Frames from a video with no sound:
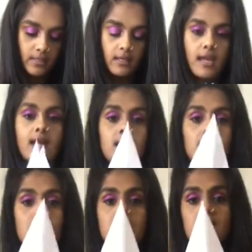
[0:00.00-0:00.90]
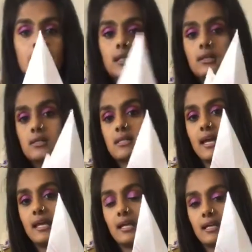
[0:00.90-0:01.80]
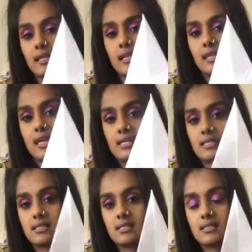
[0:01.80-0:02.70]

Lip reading: Okay? So it looks like this.